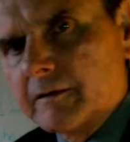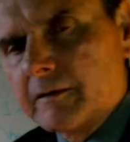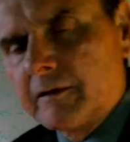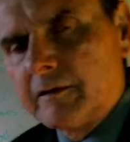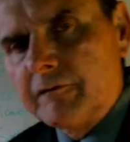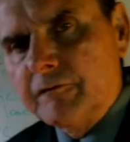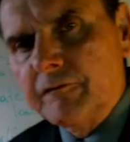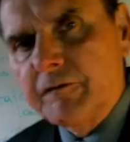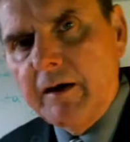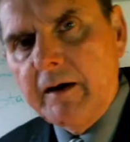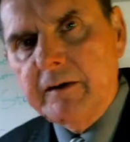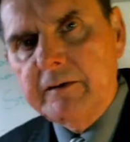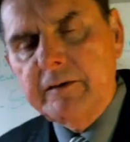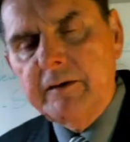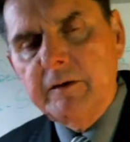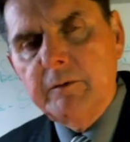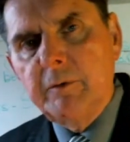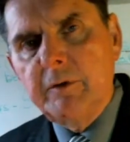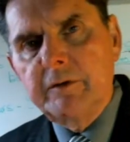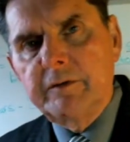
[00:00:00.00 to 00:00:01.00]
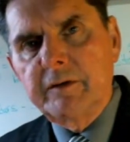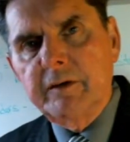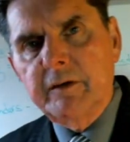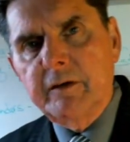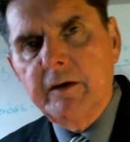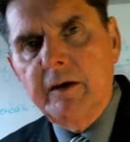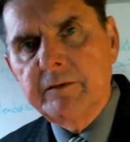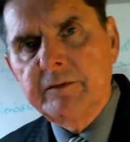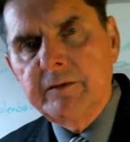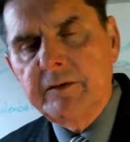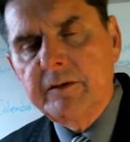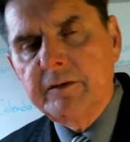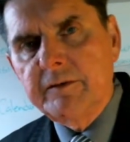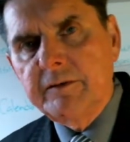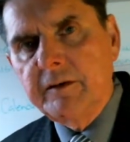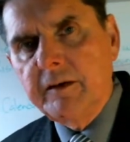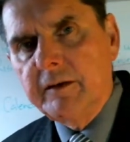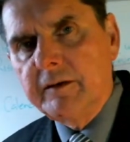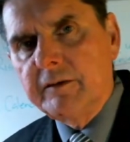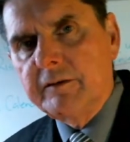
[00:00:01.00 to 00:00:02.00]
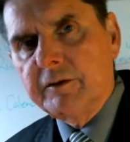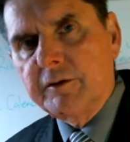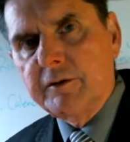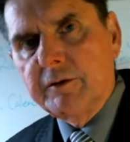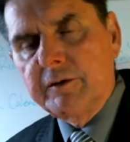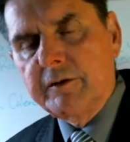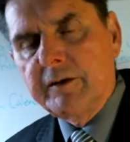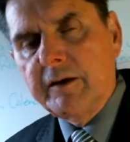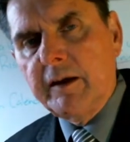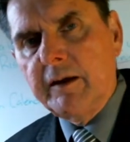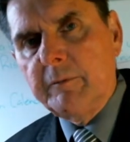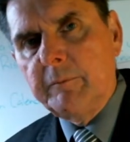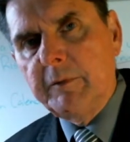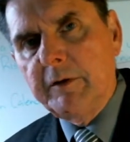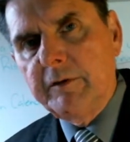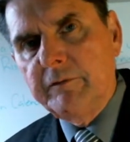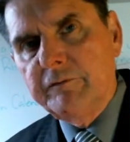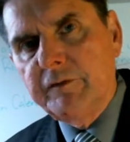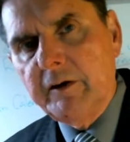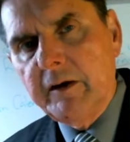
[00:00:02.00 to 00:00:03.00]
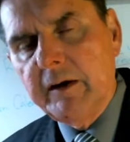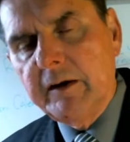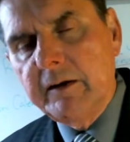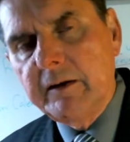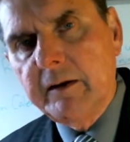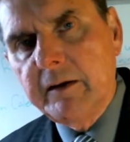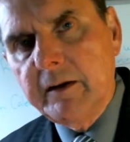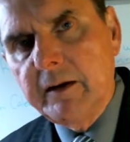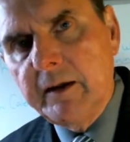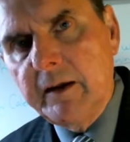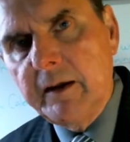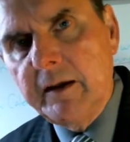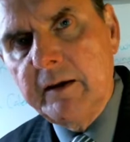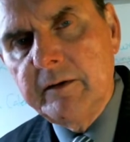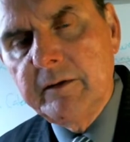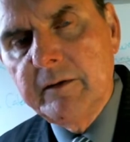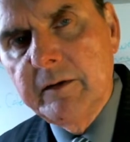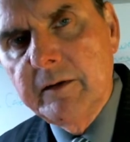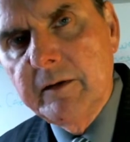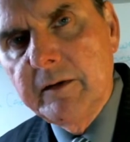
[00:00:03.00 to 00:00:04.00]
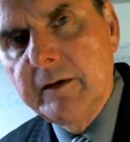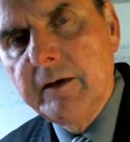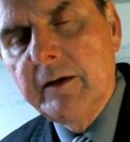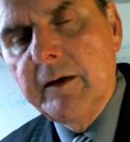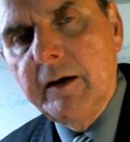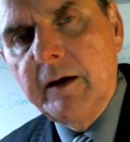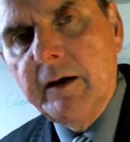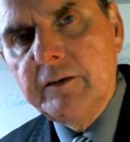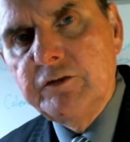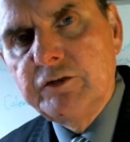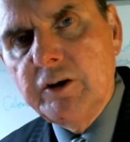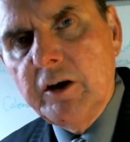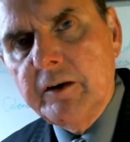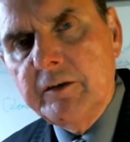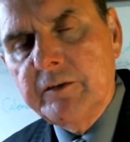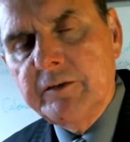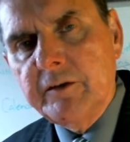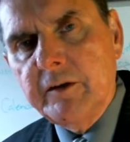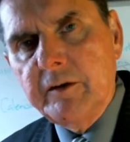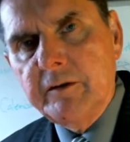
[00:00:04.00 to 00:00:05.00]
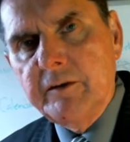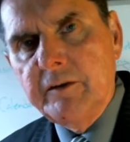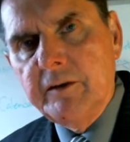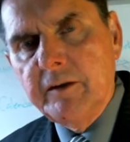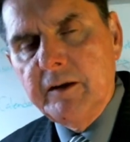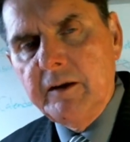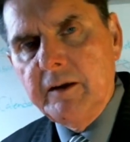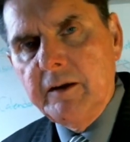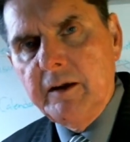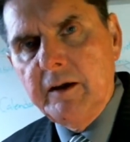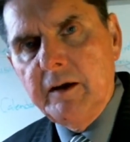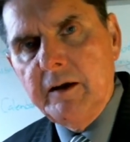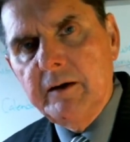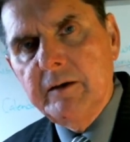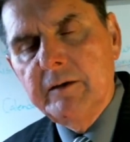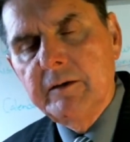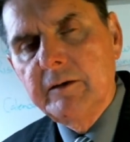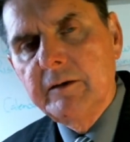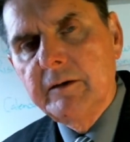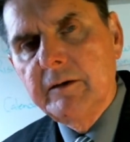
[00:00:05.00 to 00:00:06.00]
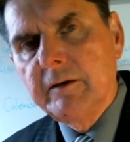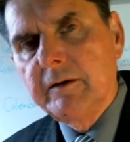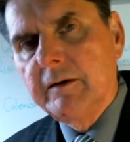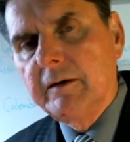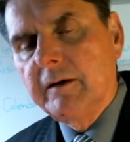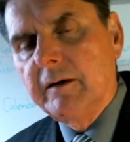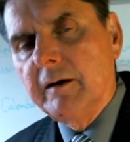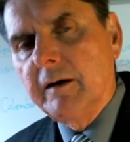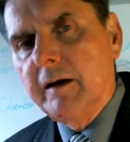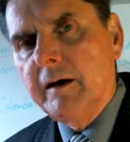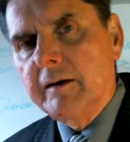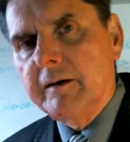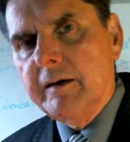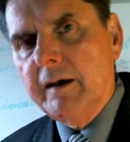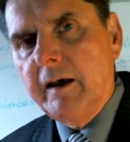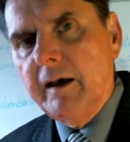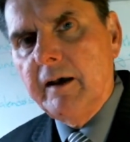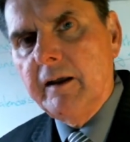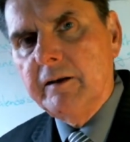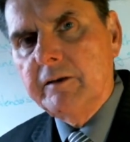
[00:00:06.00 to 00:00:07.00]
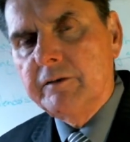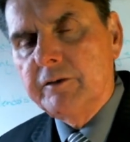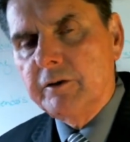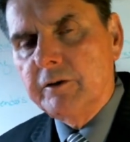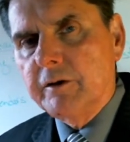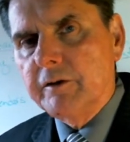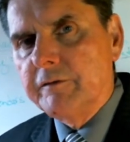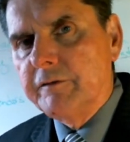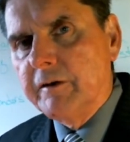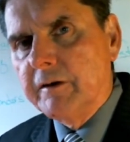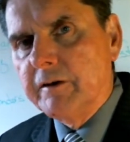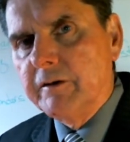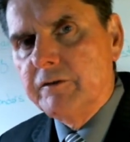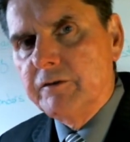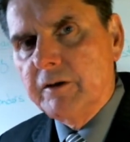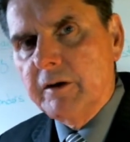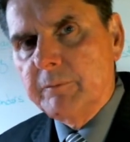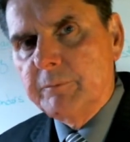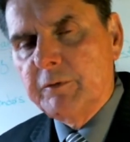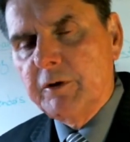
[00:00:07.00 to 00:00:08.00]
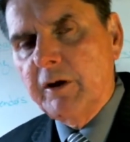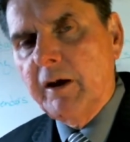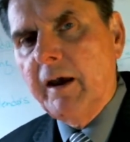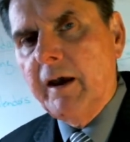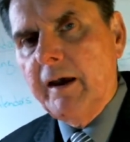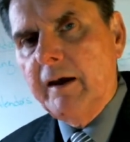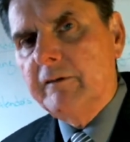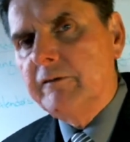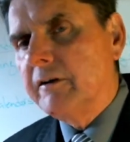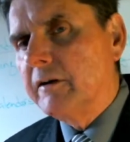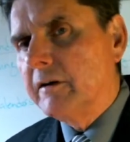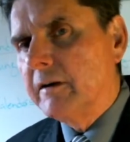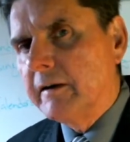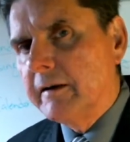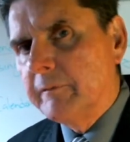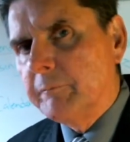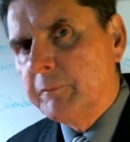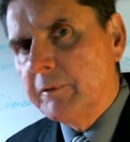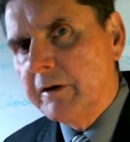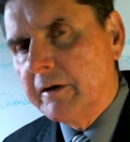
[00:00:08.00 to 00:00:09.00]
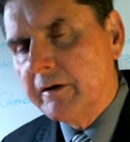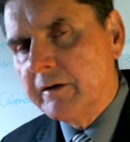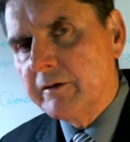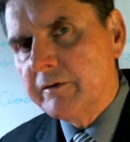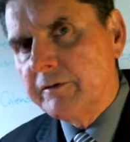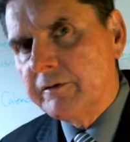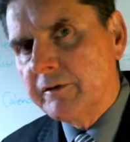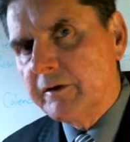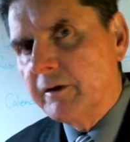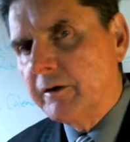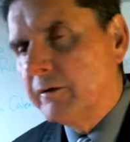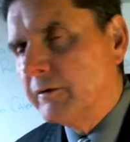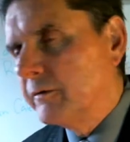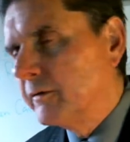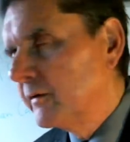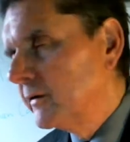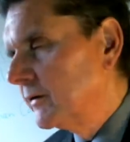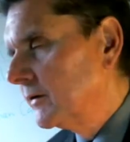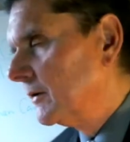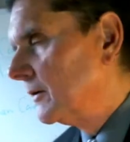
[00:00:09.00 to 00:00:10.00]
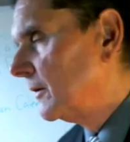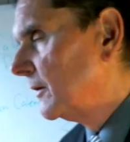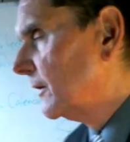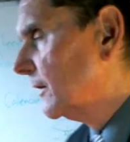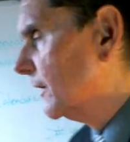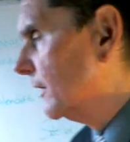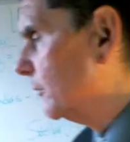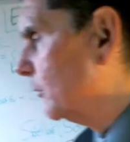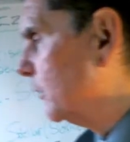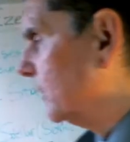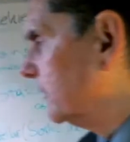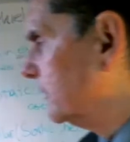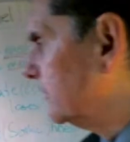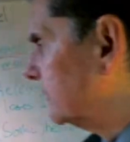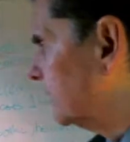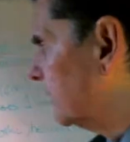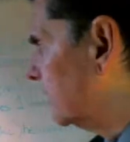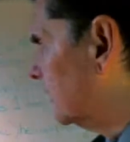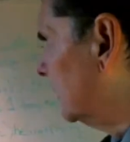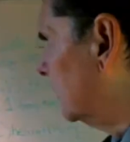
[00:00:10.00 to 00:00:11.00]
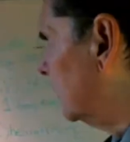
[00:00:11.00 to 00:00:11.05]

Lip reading: In fact, it was Augustus Caesar who came in finally and adjusted the calendar of Egypt to have a leap year so it wouldn't go